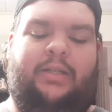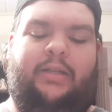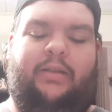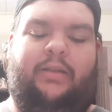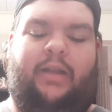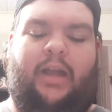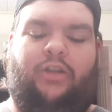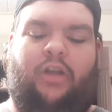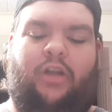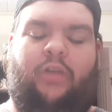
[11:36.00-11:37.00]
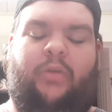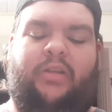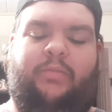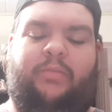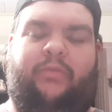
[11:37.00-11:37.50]
yeah, I tried to read this
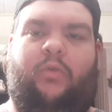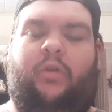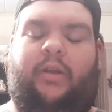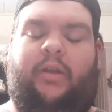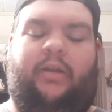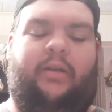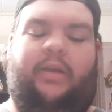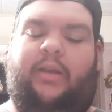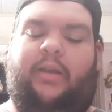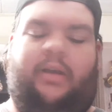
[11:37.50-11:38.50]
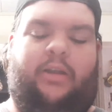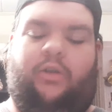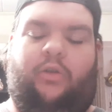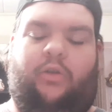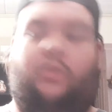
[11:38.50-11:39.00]
before and I couldn't do
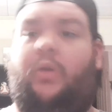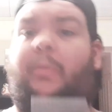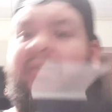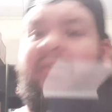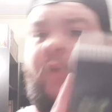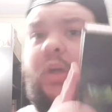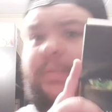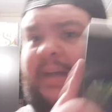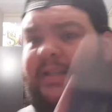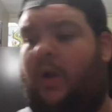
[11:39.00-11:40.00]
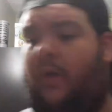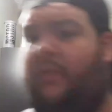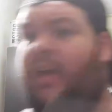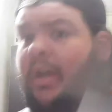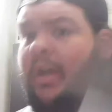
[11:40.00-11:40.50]
it. So I'm going to force myself
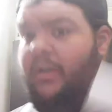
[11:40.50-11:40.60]
this